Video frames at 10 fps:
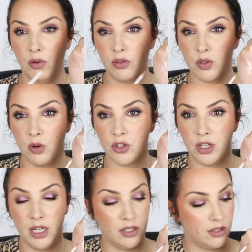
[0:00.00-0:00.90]
we'll swatch
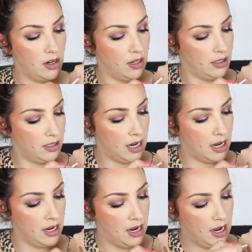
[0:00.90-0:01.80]
it here so you can
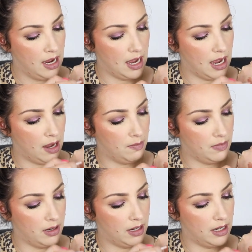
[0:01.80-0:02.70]
see.
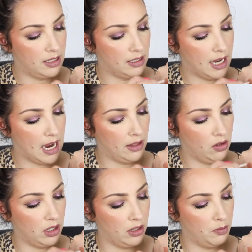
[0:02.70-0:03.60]
It can
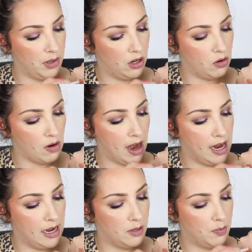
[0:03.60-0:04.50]
look a little bit
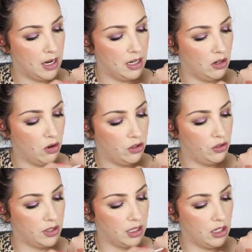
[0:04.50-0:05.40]
gray depending on
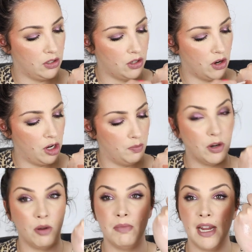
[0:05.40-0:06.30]
your skin tone,
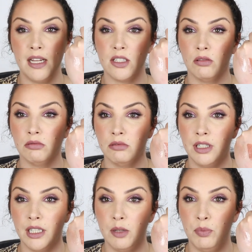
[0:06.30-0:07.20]
but on me, it's a
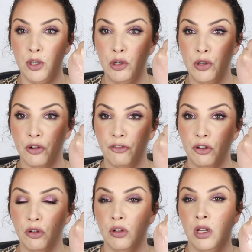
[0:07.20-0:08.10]
really
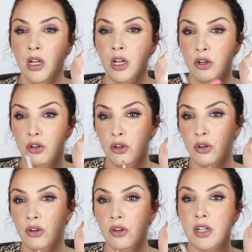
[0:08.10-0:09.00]
beautiful
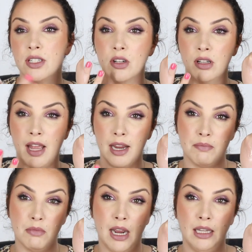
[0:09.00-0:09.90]
nude. It's sort of
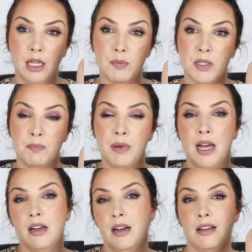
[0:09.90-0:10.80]
like my lips,
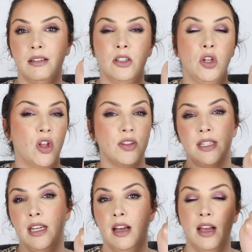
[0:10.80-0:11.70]
but
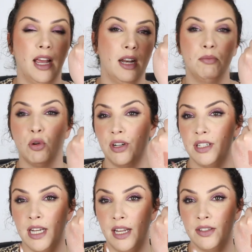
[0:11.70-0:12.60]
glossier and more
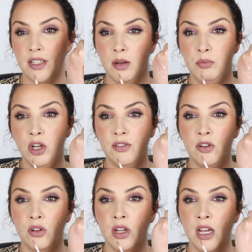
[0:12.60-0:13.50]
intense and
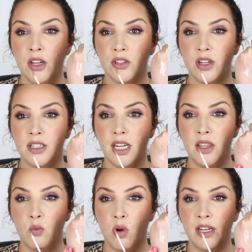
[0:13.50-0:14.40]
beautiful. So you can see
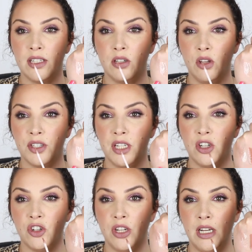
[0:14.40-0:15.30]
that one is glossy
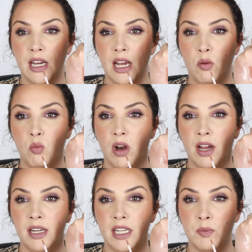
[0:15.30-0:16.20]
and sheer and
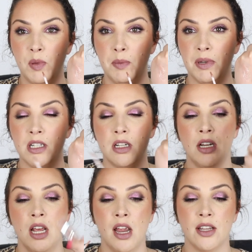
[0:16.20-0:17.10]
one is
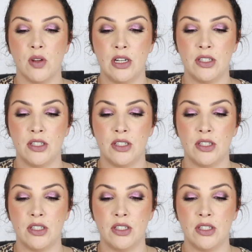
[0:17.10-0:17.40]
pigmented. So I